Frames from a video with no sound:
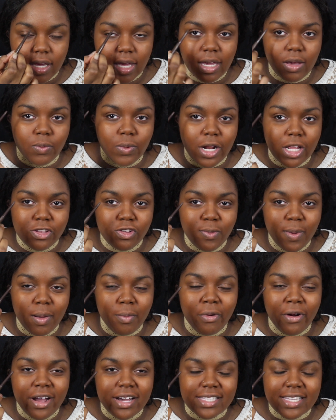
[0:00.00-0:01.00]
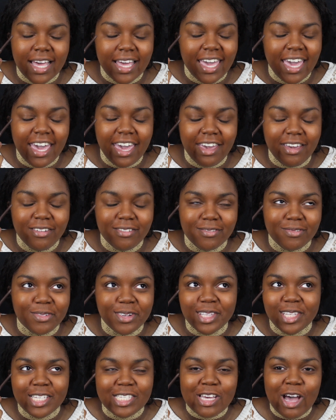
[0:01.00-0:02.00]
And when I do my brows, I can't
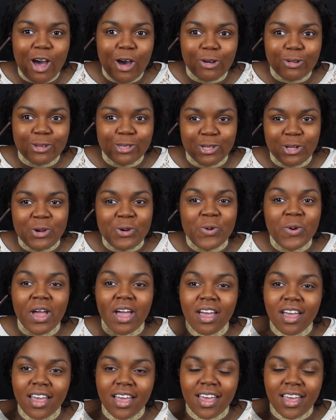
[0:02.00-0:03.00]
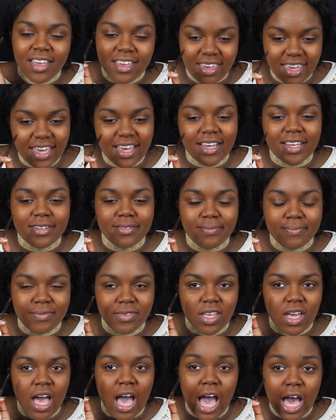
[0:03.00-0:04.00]
really talk. So yeah,
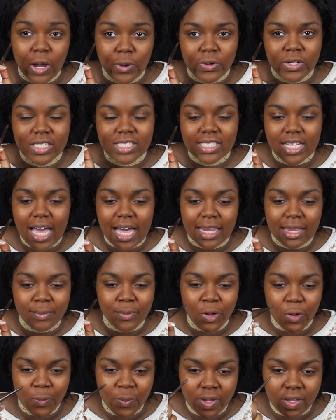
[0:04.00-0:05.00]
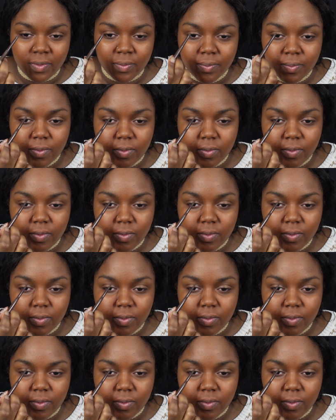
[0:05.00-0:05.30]
an awkward silent moment.